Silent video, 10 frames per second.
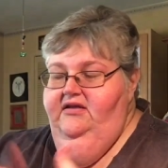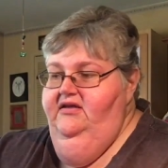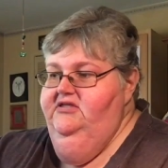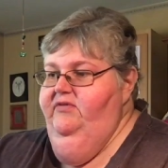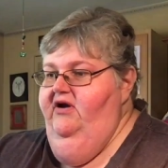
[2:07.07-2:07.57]

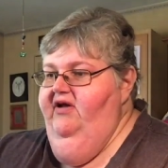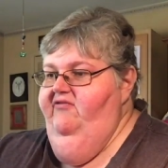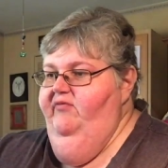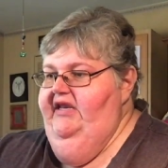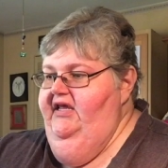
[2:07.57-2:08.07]
then tomorrow I
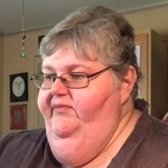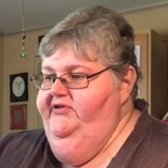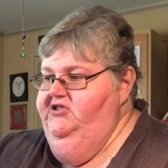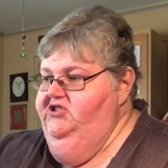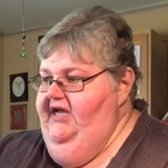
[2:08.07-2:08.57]
have a meeting up
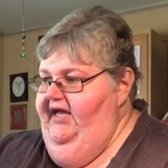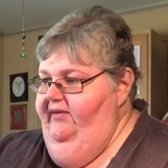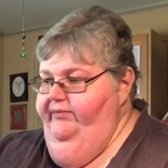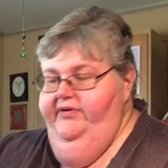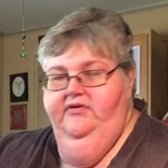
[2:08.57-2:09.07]
at the
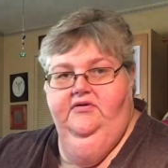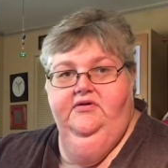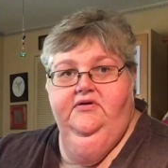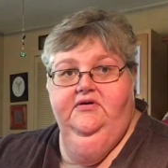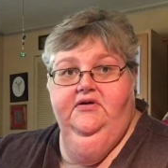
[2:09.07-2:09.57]
shop
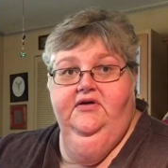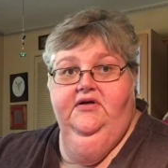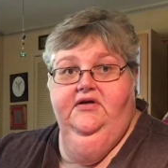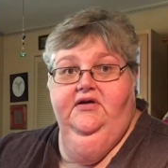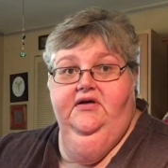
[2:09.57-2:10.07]

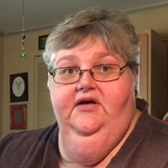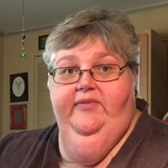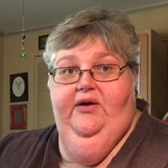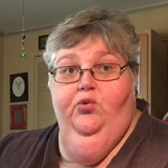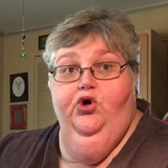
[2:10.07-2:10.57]

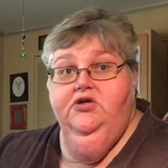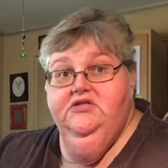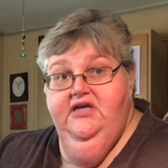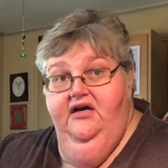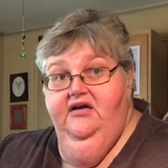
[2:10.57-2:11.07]
about work
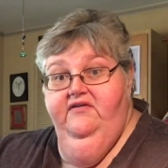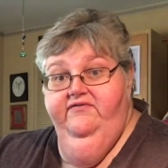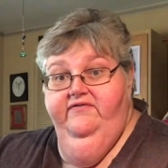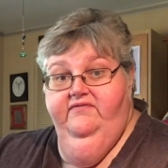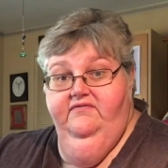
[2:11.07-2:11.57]
stuff.
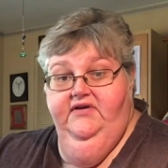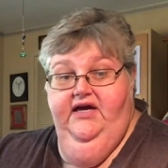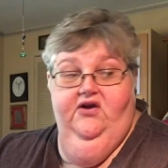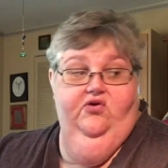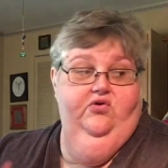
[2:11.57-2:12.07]
I
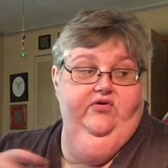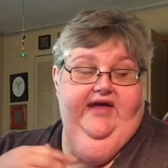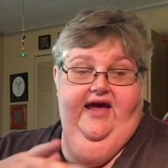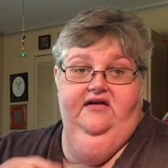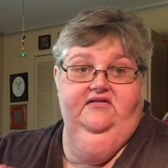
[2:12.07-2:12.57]
got a whole
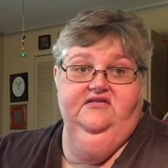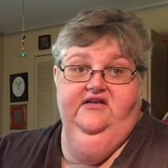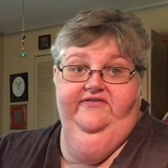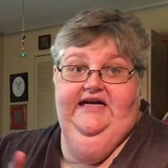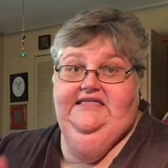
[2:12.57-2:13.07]
gaggle of
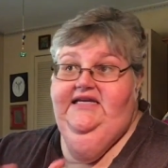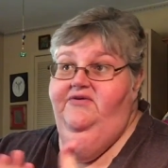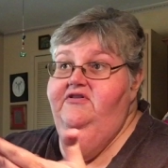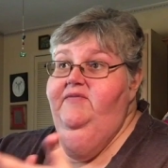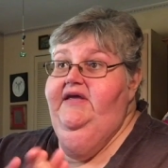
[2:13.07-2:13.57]
stuff I gotta
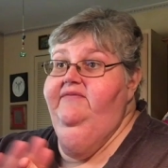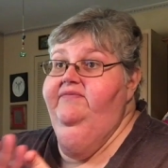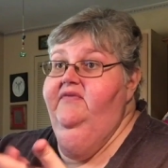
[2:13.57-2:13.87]
take with me.